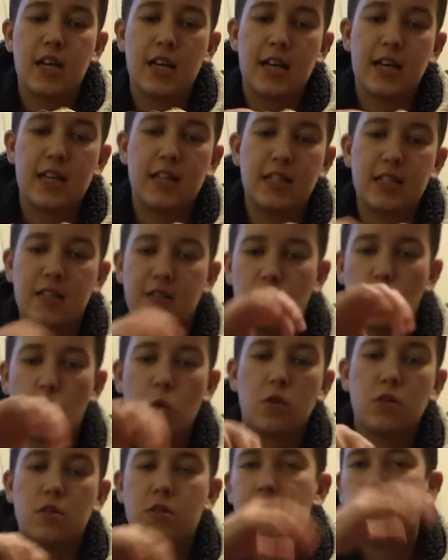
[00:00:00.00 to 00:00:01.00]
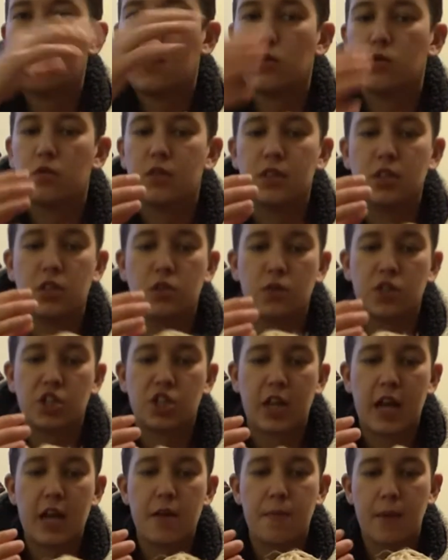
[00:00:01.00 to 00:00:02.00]
it didn't want to fold into a
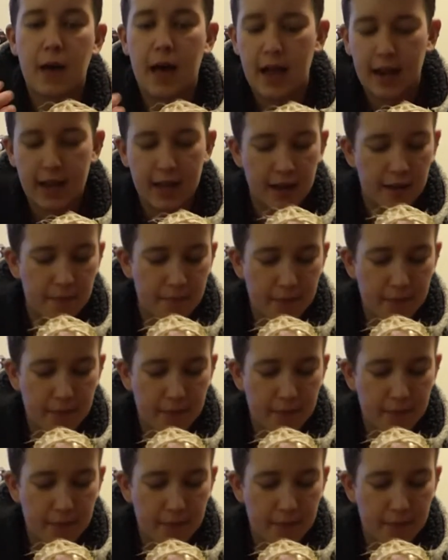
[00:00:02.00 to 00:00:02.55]
shape, and it